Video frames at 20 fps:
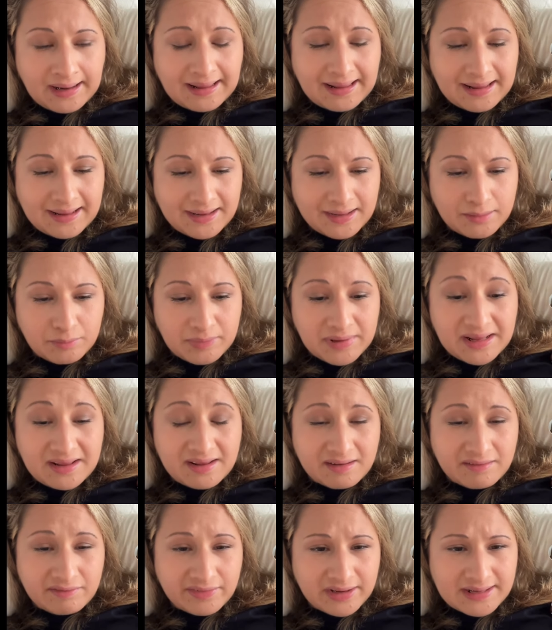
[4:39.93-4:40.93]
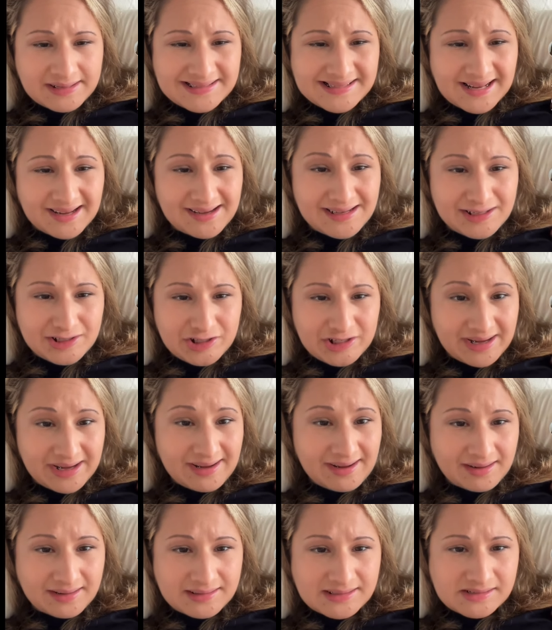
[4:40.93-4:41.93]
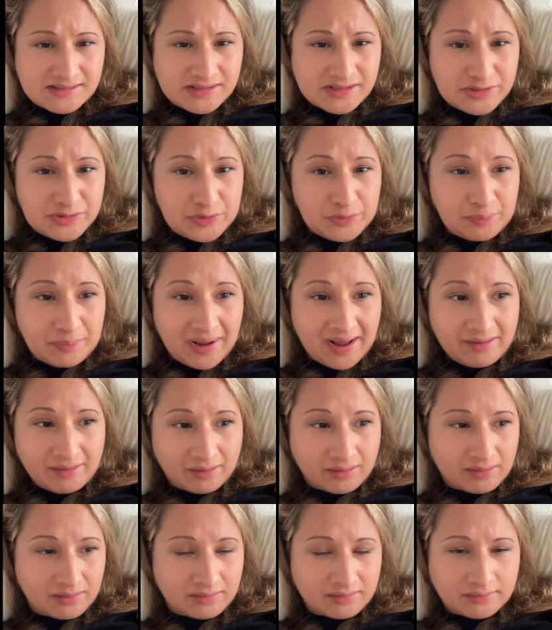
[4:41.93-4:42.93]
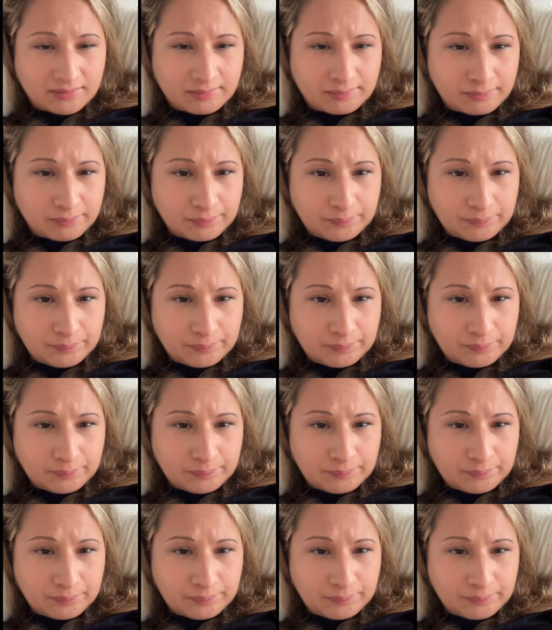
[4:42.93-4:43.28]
I can't be given a second chance to do better.